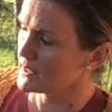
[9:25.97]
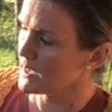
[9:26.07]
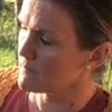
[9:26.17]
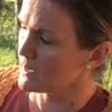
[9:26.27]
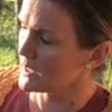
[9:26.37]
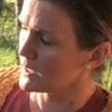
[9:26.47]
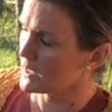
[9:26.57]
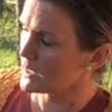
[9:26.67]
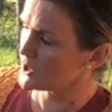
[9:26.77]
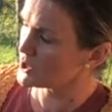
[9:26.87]
that
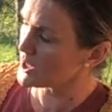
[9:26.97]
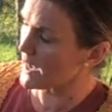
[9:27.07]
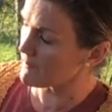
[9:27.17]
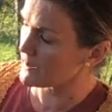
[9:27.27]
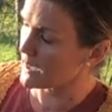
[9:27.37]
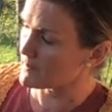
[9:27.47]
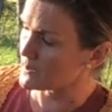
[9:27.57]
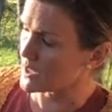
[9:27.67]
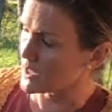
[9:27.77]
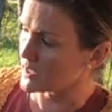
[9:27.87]
minute, a chap came
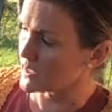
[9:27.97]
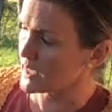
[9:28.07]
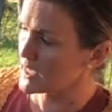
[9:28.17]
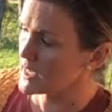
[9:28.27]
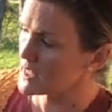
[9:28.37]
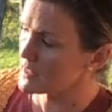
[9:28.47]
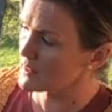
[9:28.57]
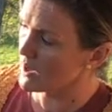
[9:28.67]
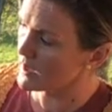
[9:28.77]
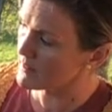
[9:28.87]
along, and he
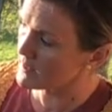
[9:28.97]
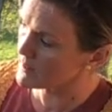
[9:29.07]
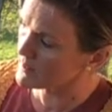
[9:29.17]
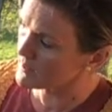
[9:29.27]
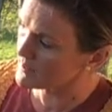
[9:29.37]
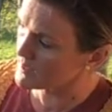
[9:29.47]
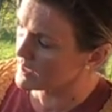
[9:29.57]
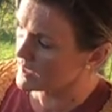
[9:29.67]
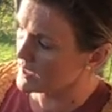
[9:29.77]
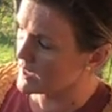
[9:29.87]
thought that the
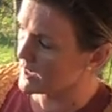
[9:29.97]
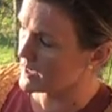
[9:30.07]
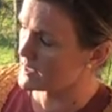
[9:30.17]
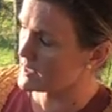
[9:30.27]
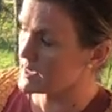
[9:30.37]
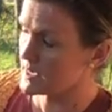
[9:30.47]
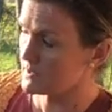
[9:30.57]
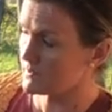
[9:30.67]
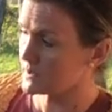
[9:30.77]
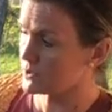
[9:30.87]
thneed I had
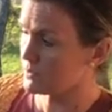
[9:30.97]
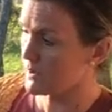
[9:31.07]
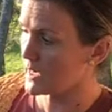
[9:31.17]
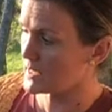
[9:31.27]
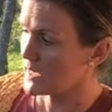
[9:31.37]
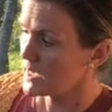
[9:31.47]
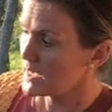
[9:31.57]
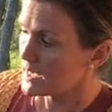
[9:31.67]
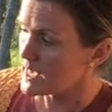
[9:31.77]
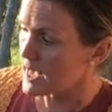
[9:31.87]
knitted was great.
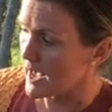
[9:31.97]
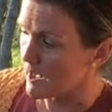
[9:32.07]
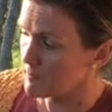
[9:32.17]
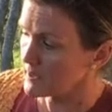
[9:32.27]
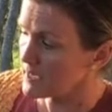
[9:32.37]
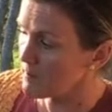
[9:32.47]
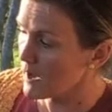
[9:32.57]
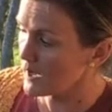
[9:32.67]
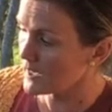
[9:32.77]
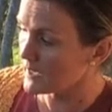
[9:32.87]
He happily
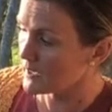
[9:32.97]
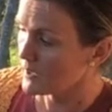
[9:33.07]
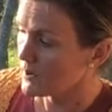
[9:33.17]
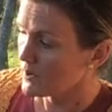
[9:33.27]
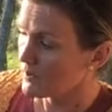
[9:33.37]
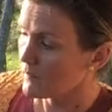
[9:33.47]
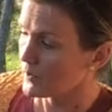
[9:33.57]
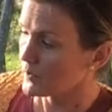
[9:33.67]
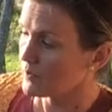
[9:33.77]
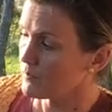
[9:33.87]
bought it
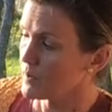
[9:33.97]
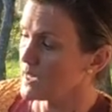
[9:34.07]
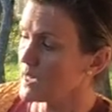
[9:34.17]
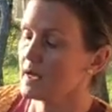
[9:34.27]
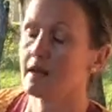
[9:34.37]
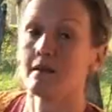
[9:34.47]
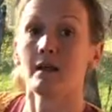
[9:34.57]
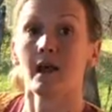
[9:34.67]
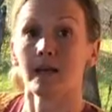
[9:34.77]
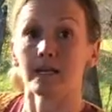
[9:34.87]
for
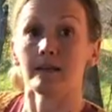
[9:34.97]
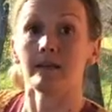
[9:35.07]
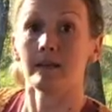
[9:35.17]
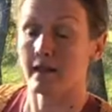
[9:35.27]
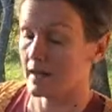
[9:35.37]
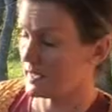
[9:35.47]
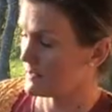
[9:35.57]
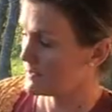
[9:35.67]
$3.98.